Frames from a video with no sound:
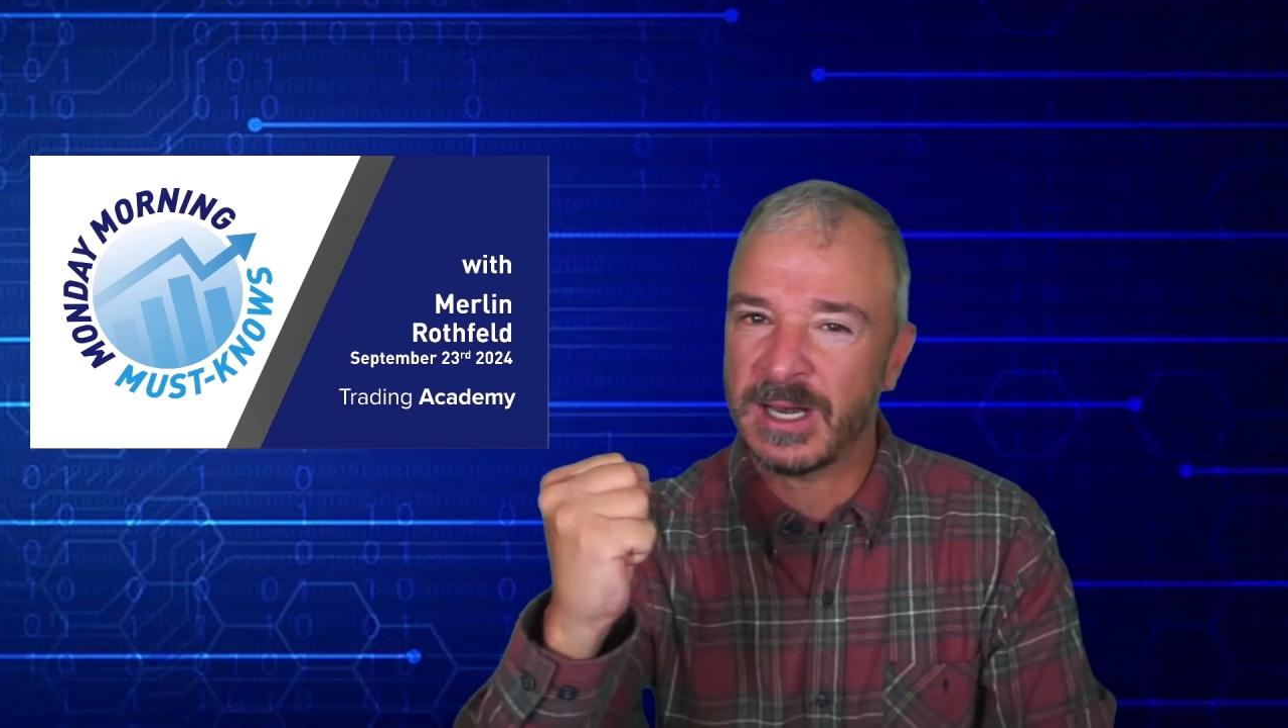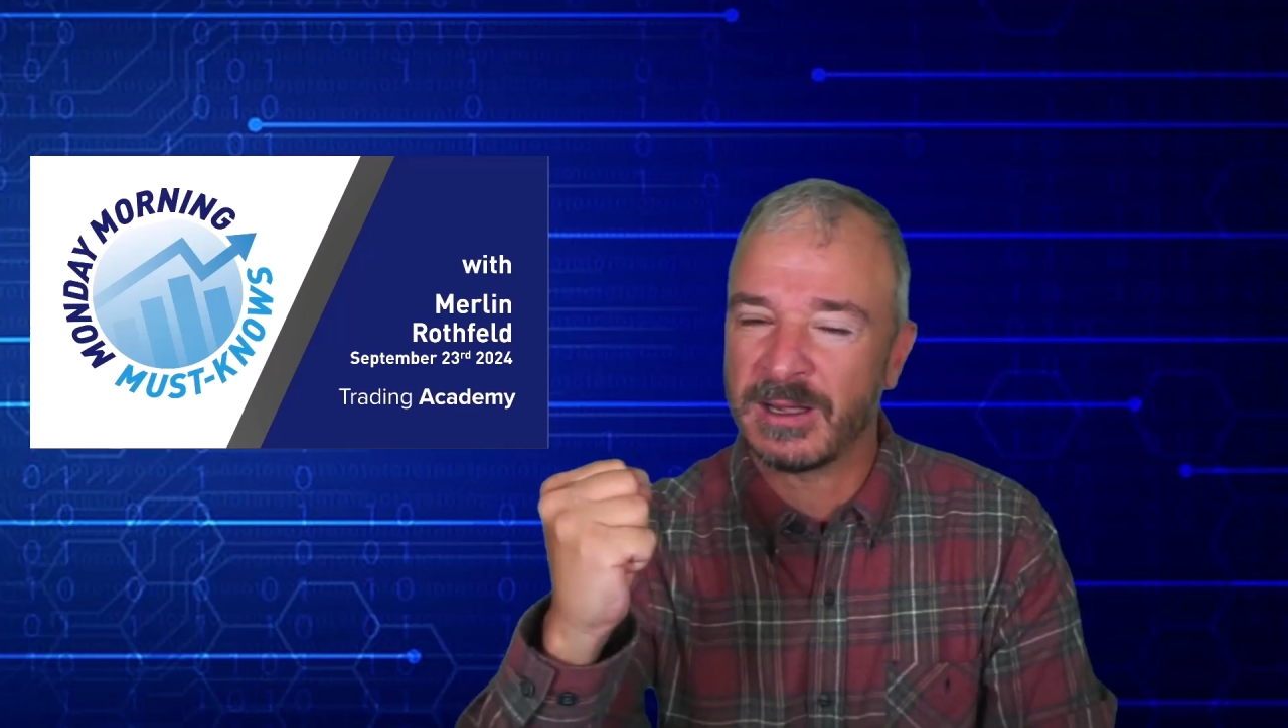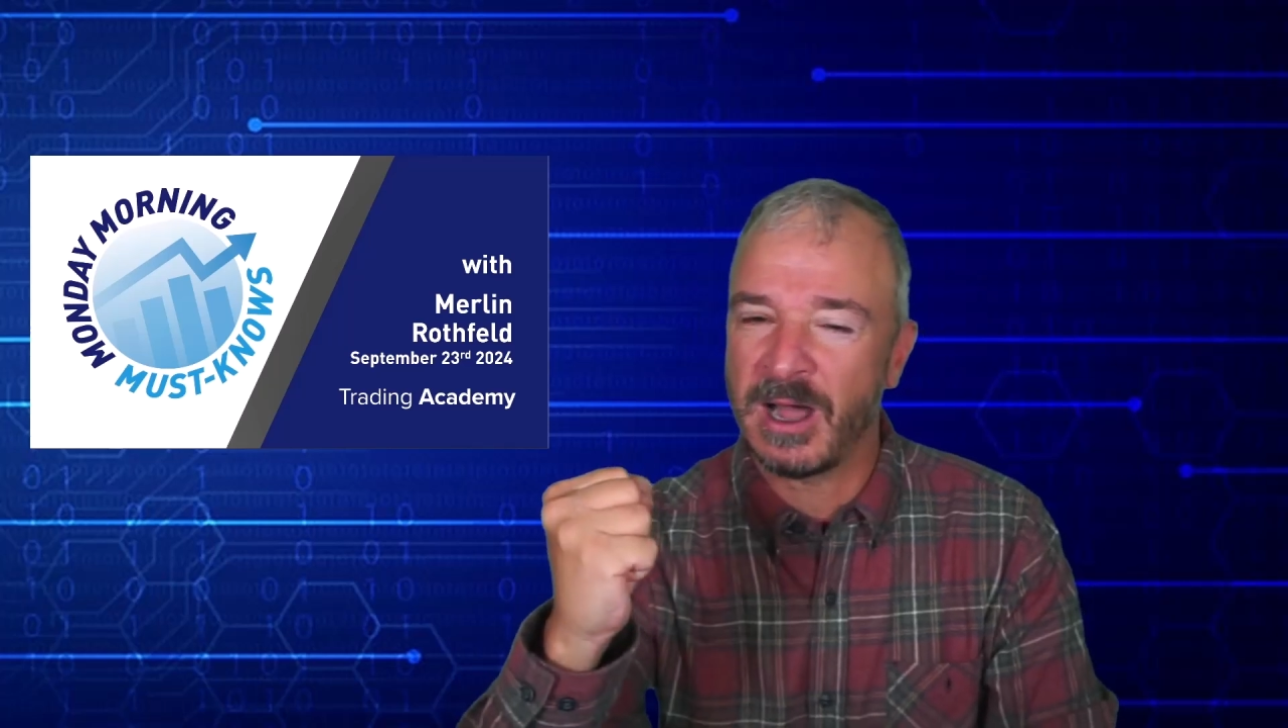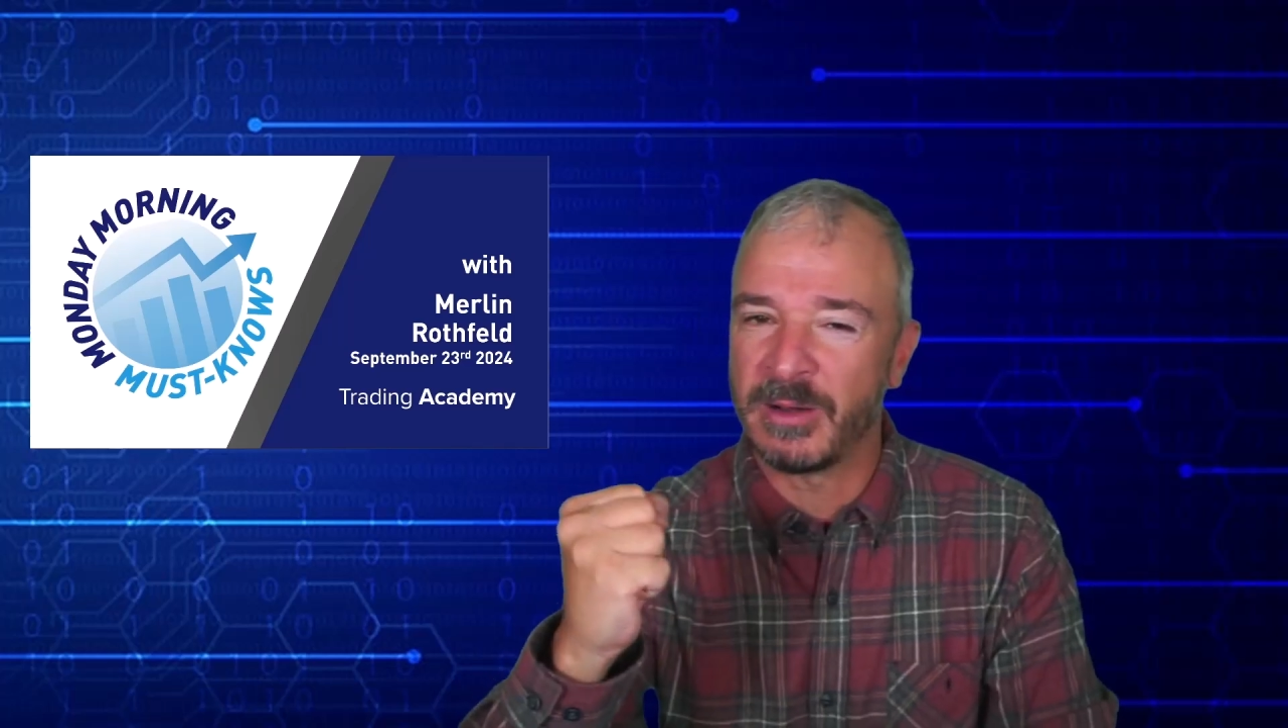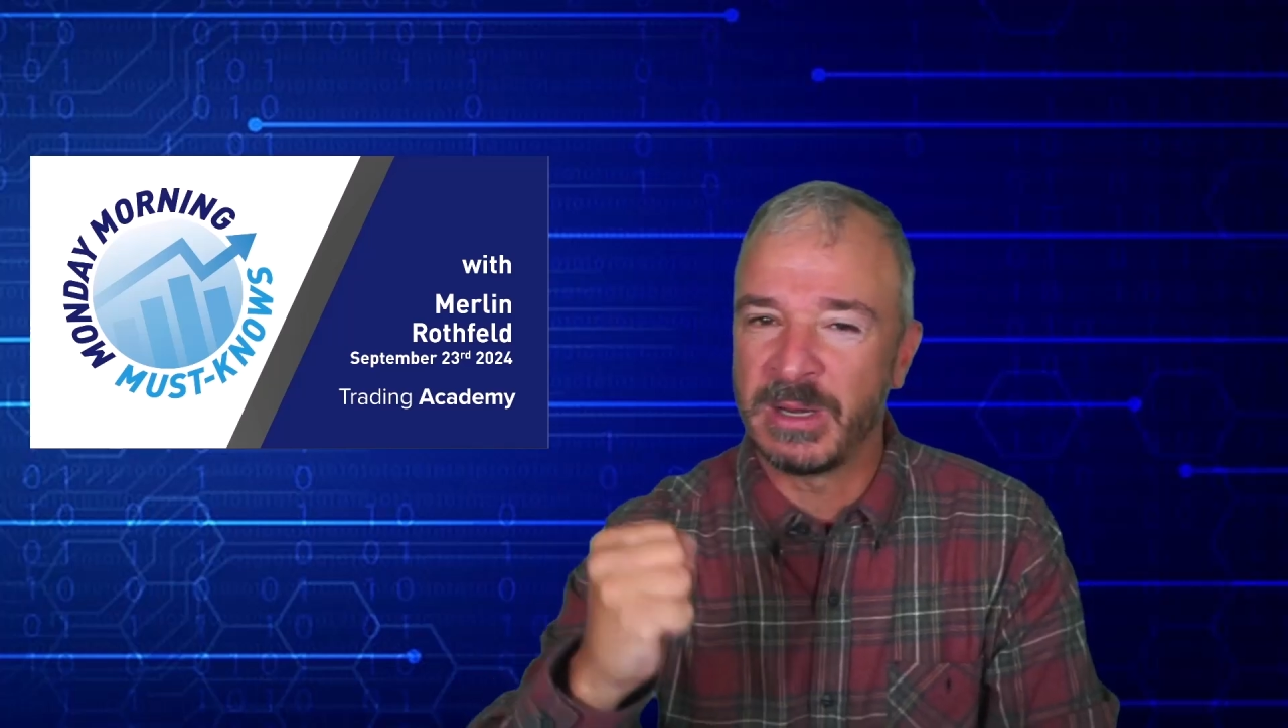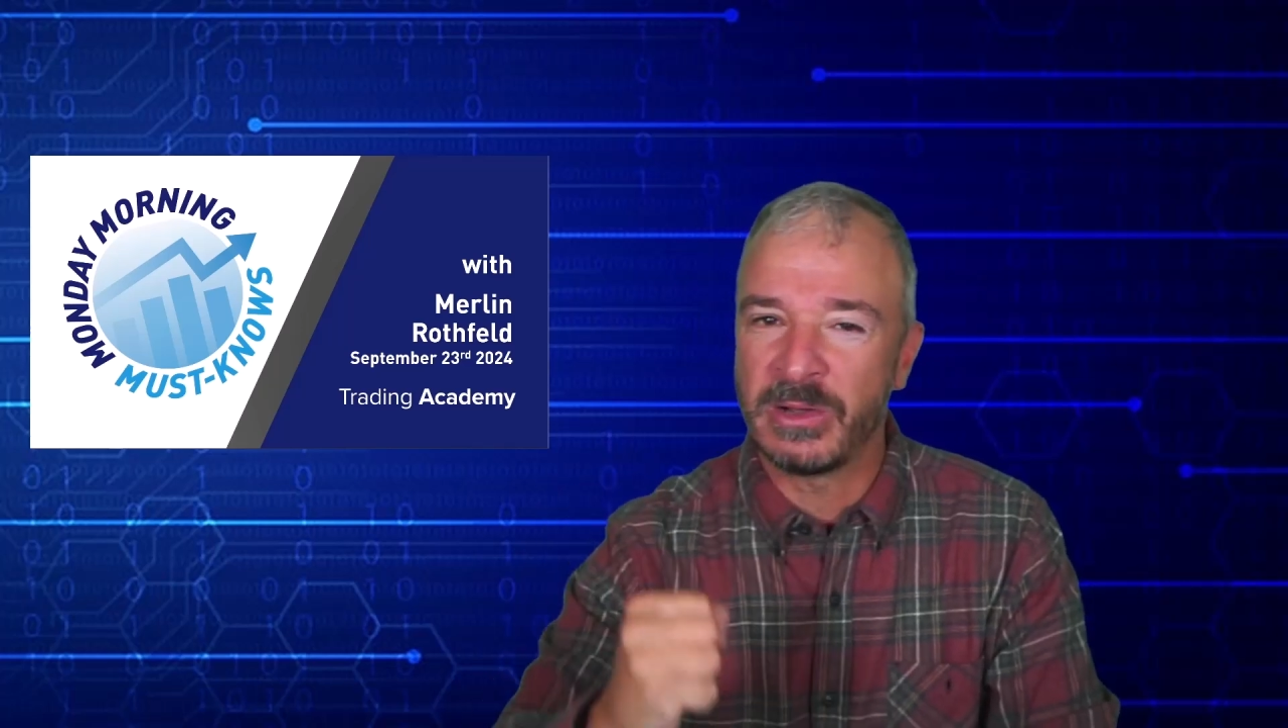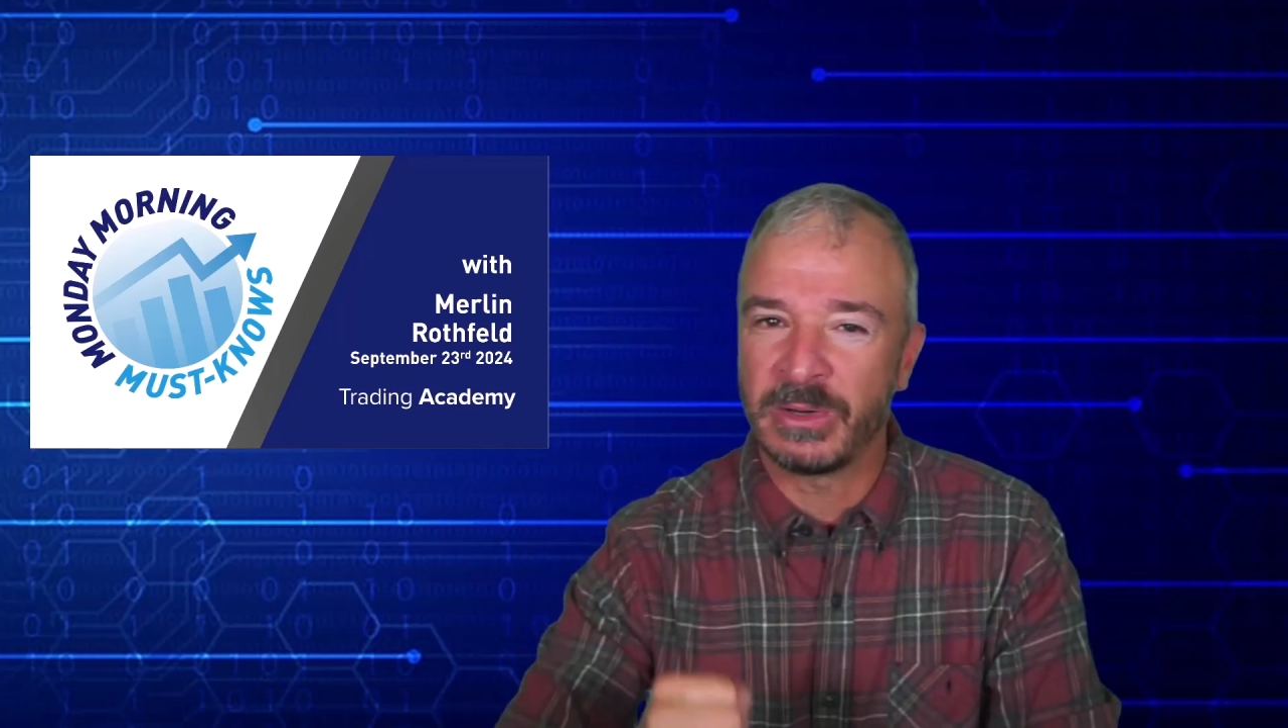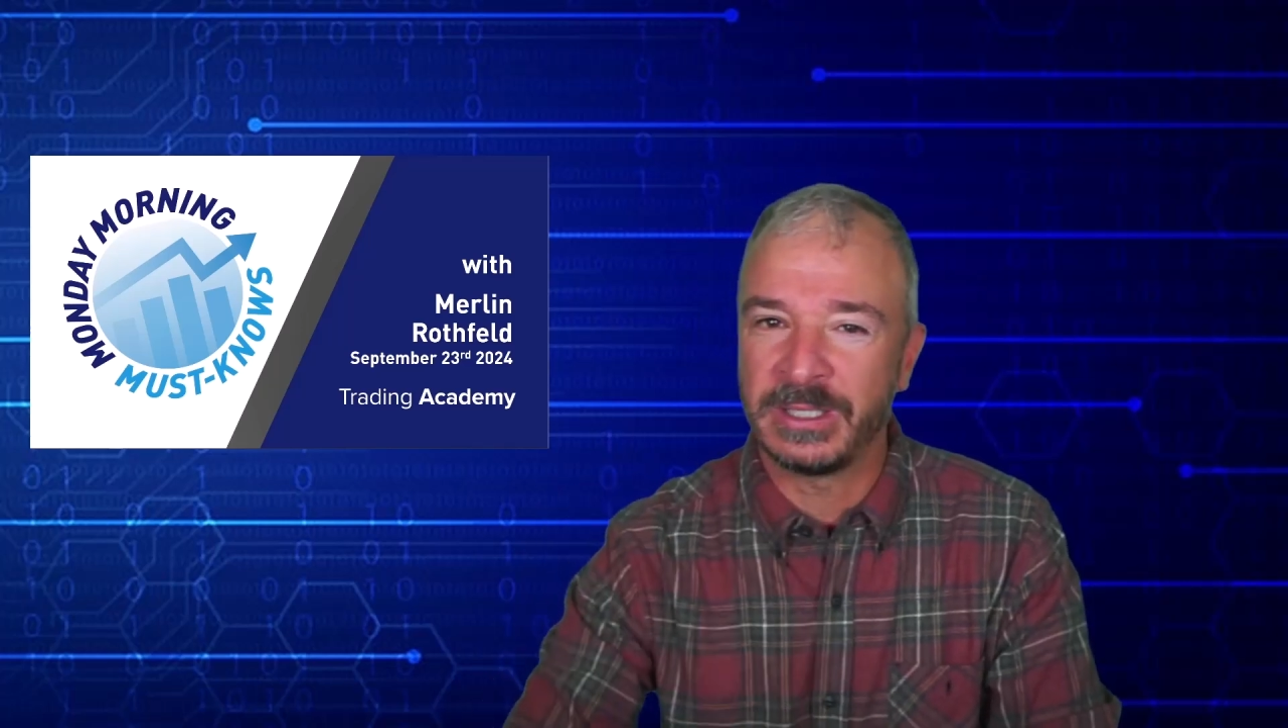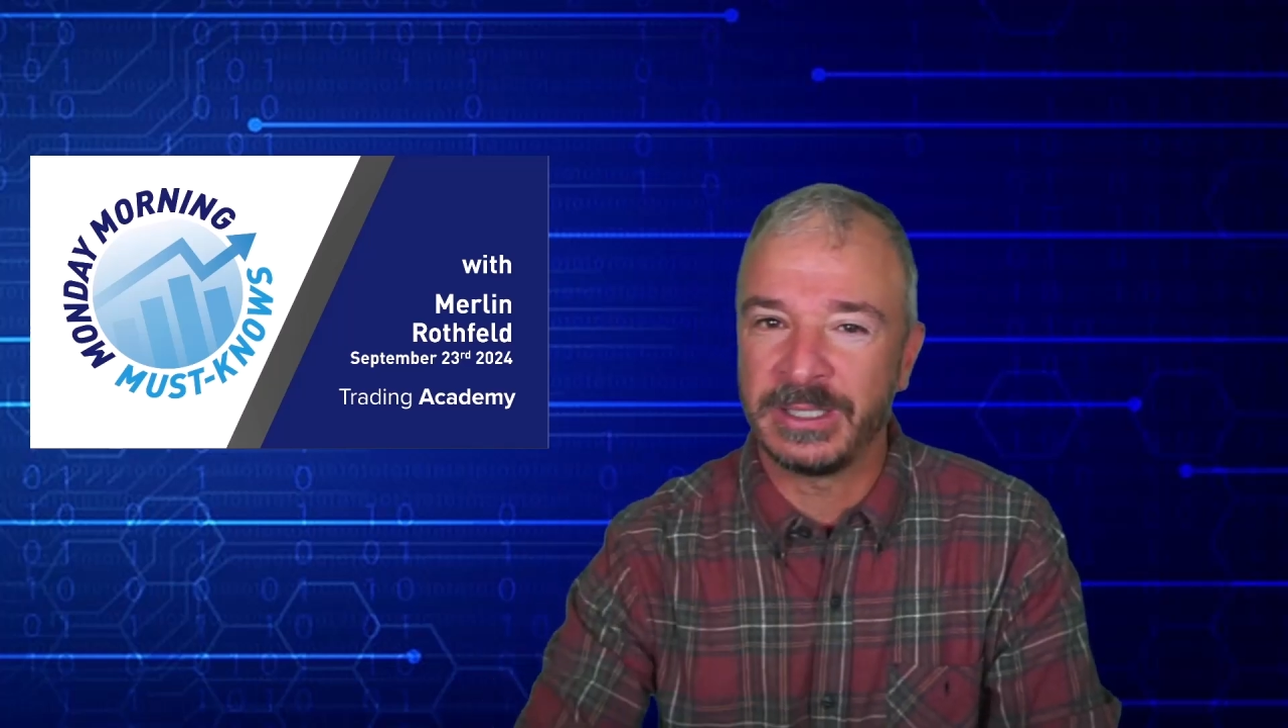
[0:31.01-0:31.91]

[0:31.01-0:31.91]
that economy going